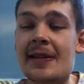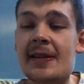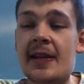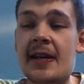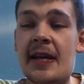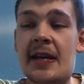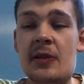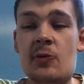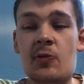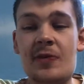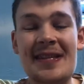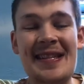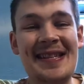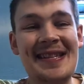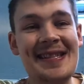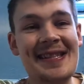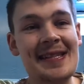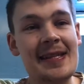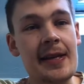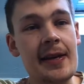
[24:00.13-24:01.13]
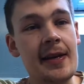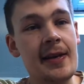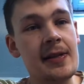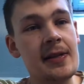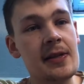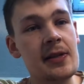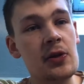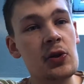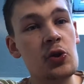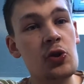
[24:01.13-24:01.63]
game between the sides was a
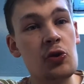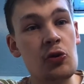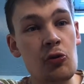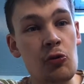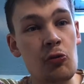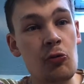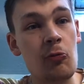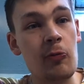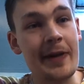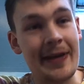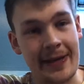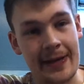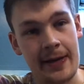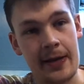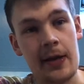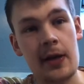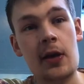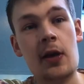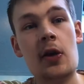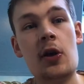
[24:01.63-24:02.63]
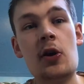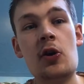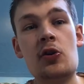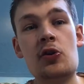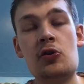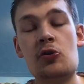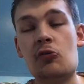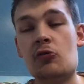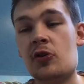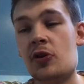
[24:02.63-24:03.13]
6-2 win
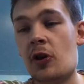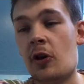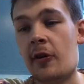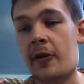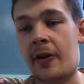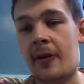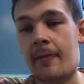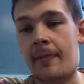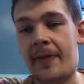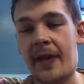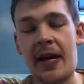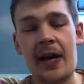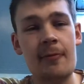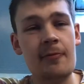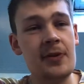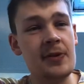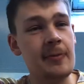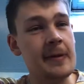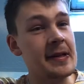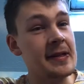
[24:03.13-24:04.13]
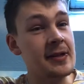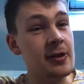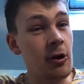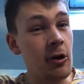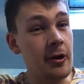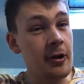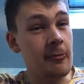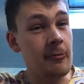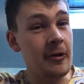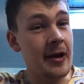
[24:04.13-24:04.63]
to Tottenham. That
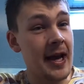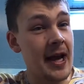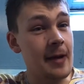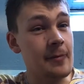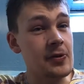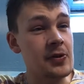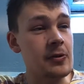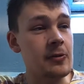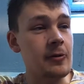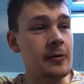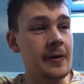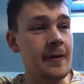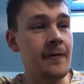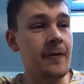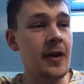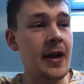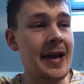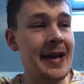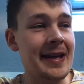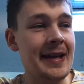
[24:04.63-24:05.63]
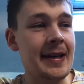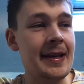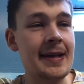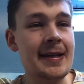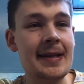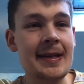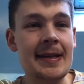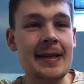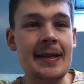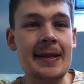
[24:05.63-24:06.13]
was when Tottenham were absolutely
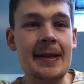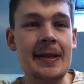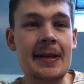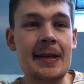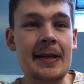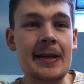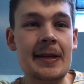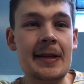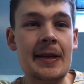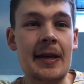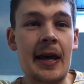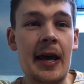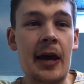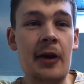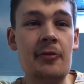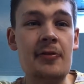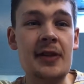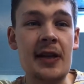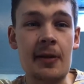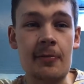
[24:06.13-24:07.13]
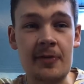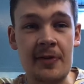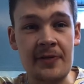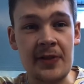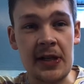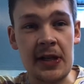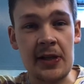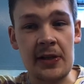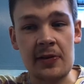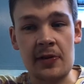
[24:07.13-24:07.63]
flying.
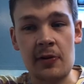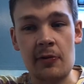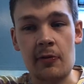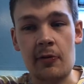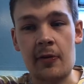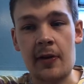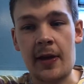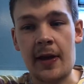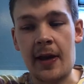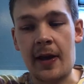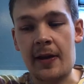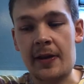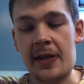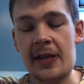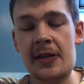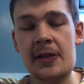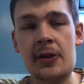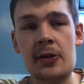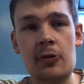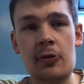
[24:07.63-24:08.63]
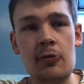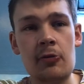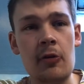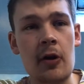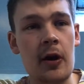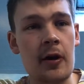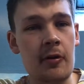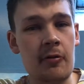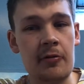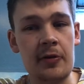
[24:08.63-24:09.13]
How times have changed, though.
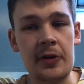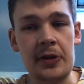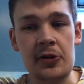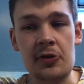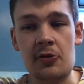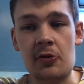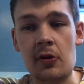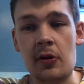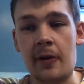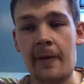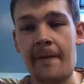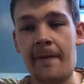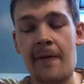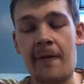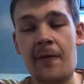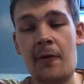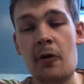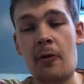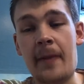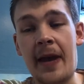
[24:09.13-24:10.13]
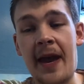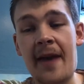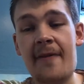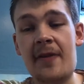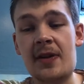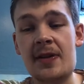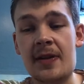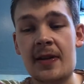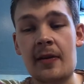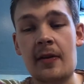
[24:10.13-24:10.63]
These two are really struggling for
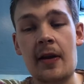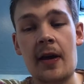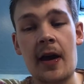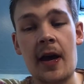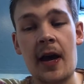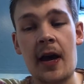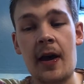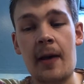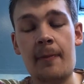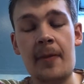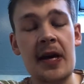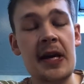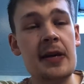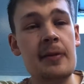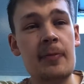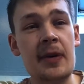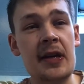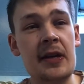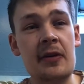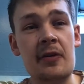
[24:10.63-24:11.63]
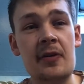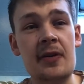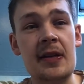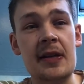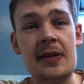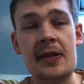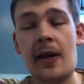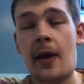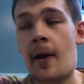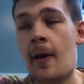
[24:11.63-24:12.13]
form. Everton, my
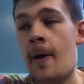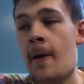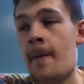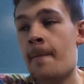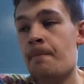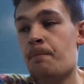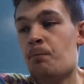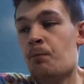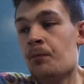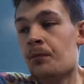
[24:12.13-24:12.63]
goodness.